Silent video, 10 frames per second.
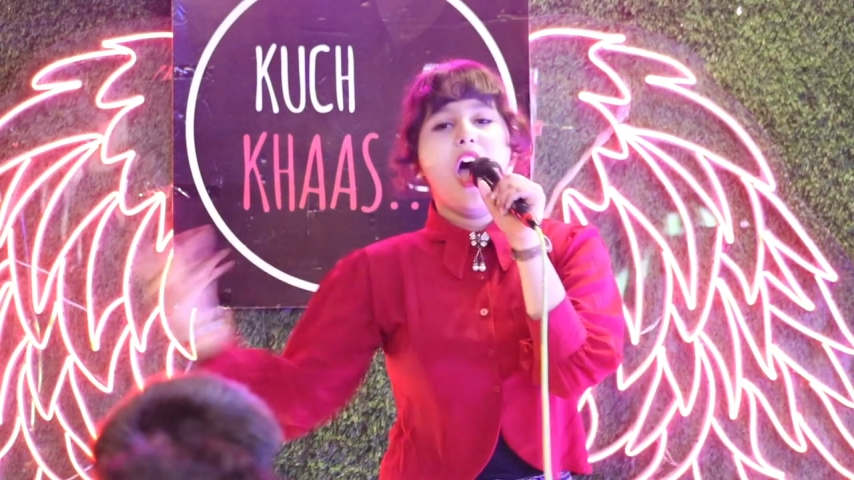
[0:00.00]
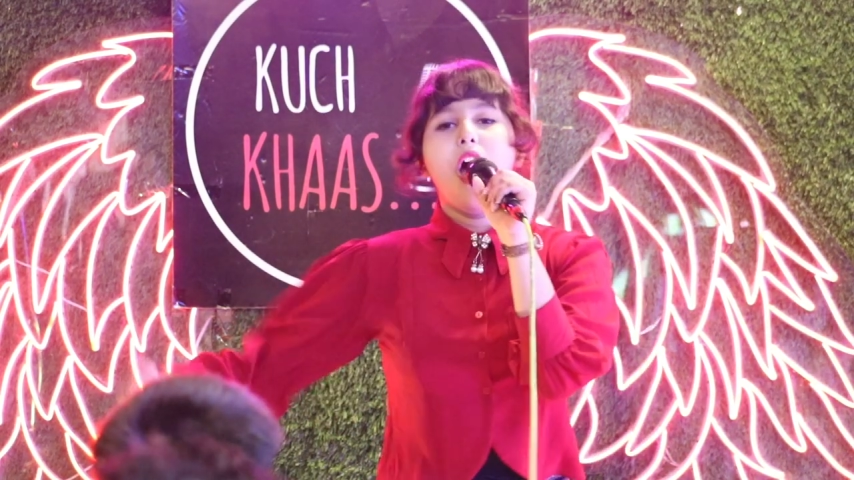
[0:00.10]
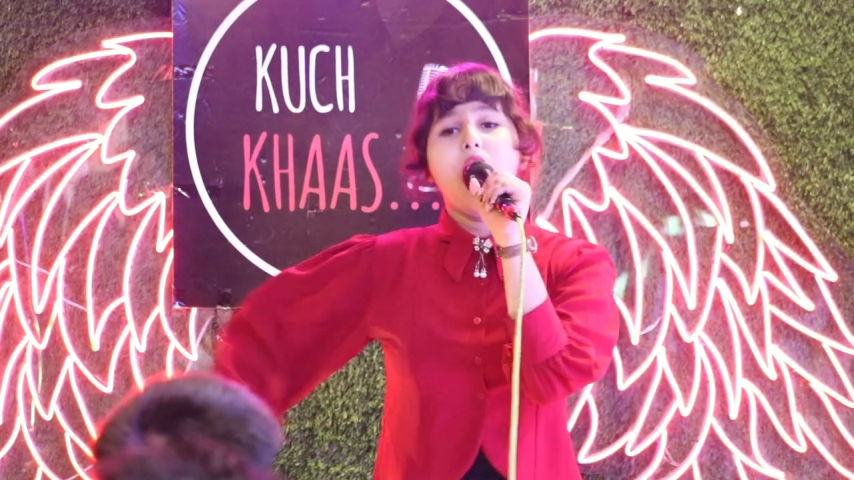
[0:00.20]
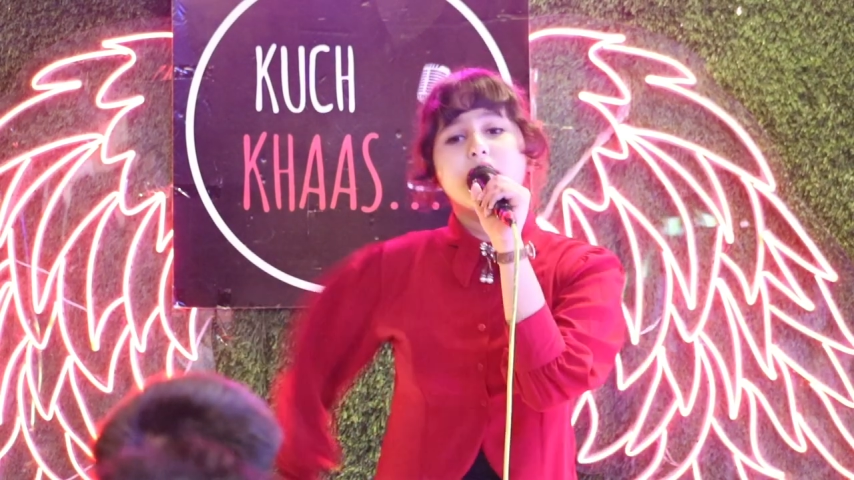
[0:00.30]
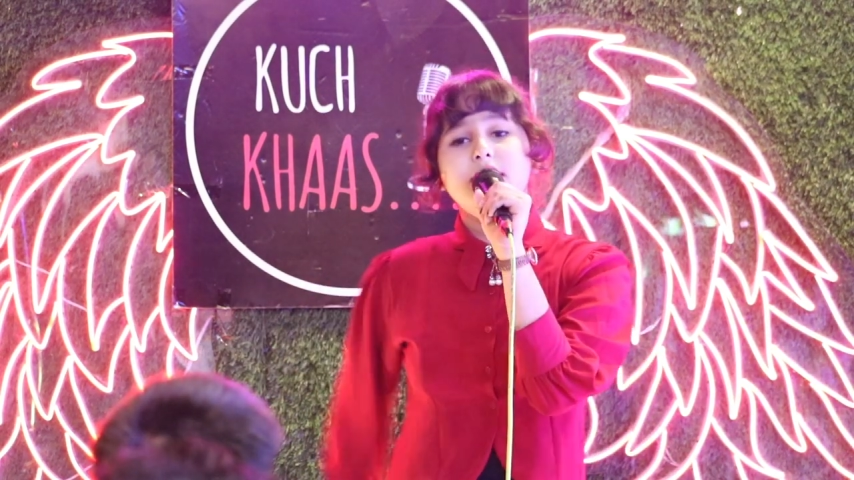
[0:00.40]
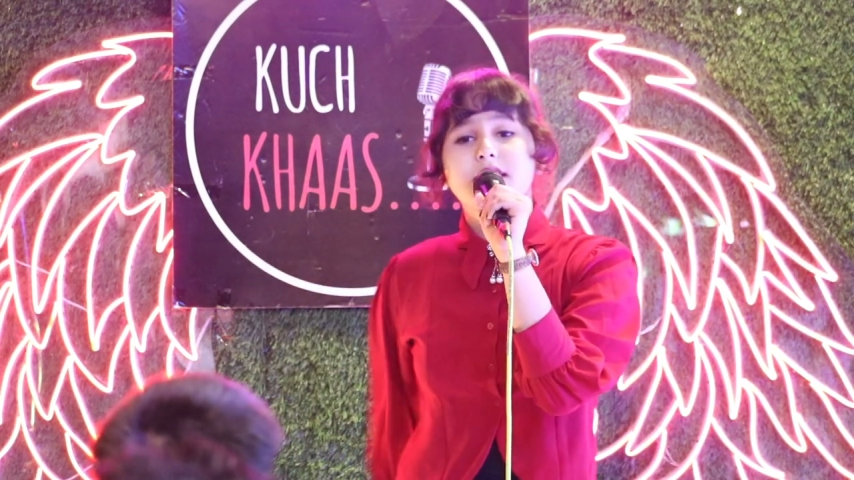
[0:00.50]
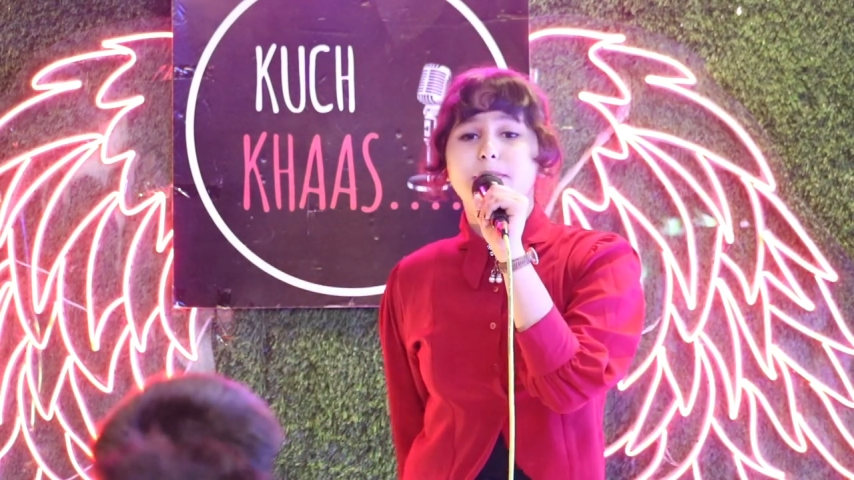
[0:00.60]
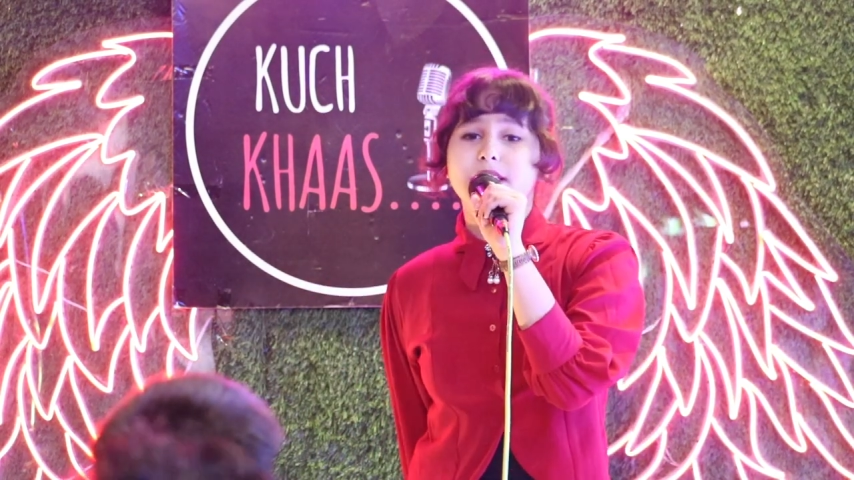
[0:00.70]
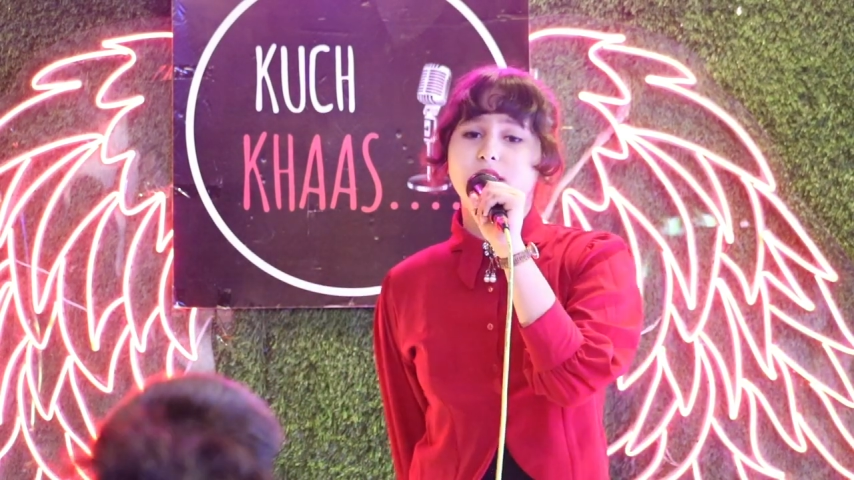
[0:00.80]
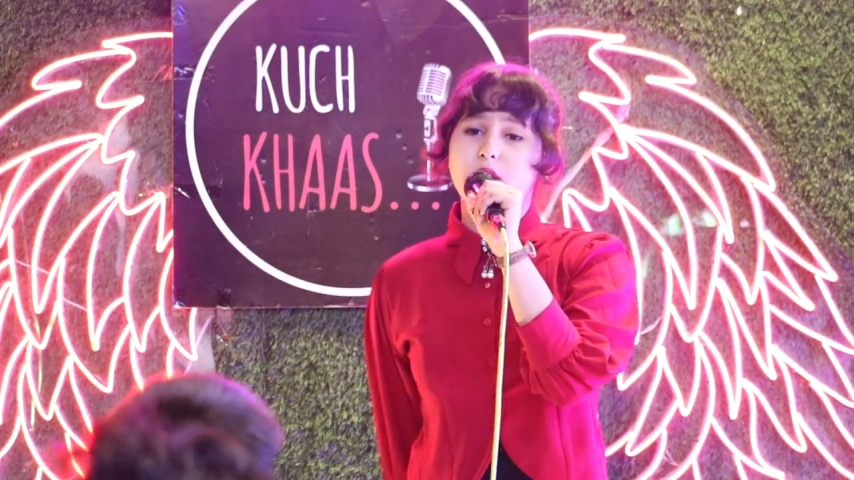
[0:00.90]
All this
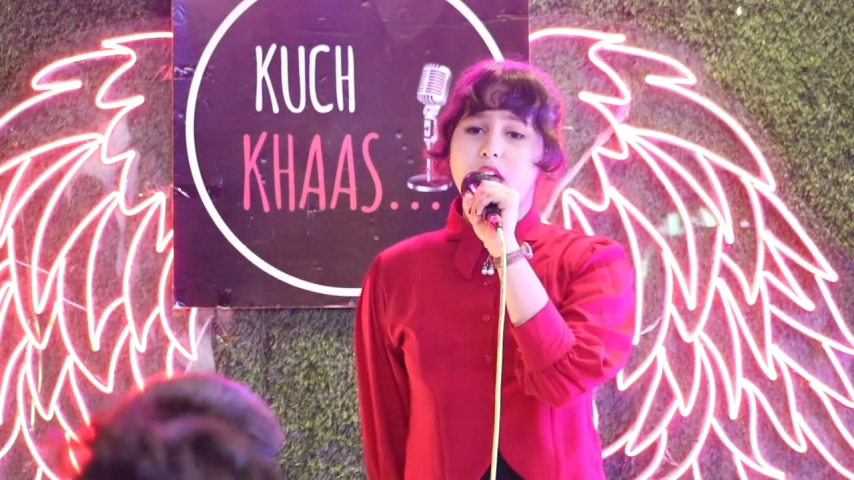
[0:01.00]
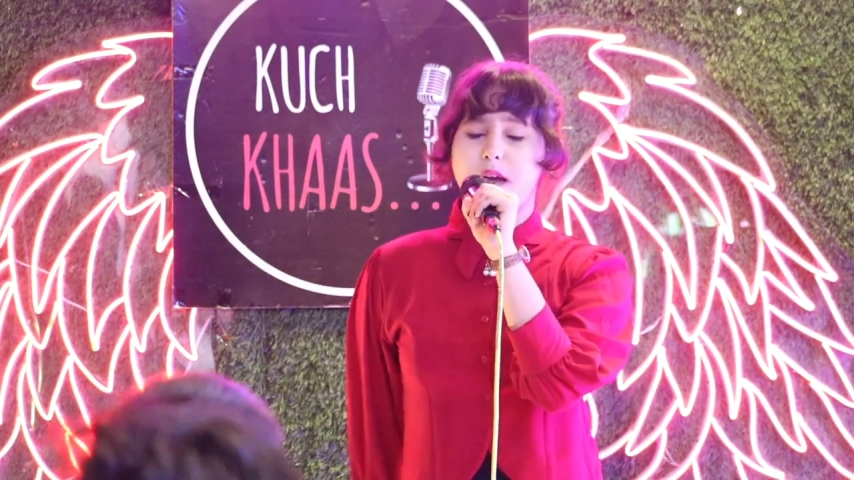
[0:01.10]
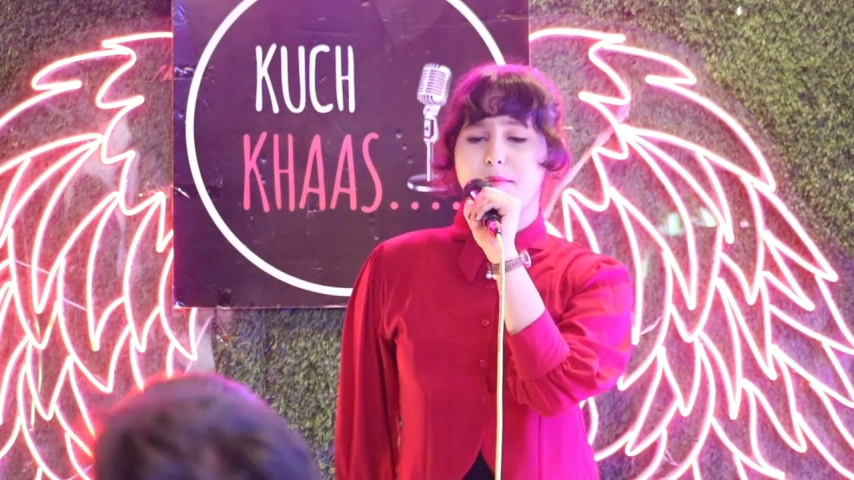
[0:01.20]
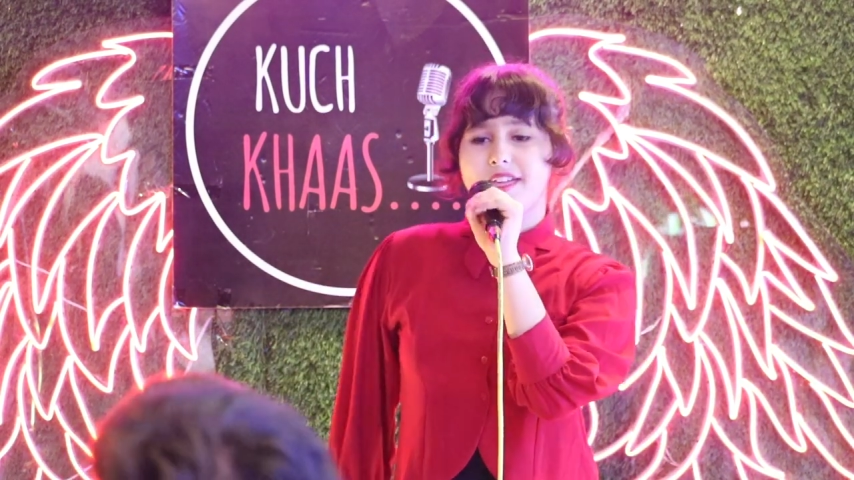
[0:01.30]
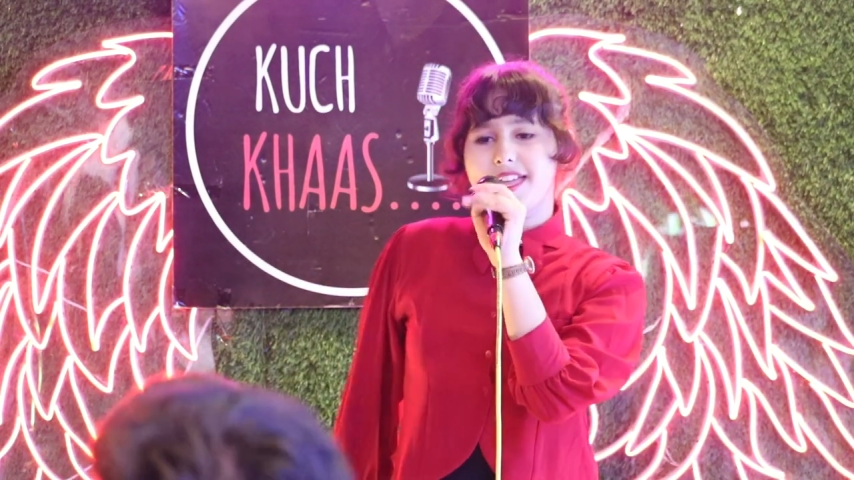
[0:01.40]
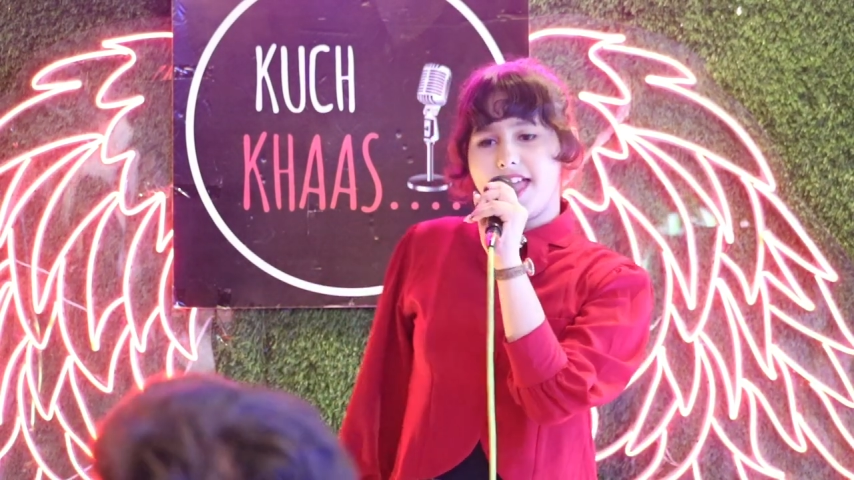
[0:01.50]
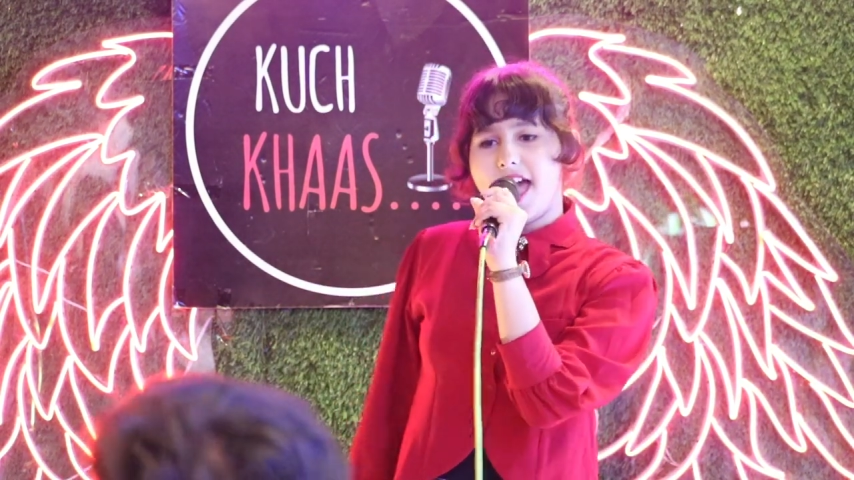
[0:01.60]
been so yummy,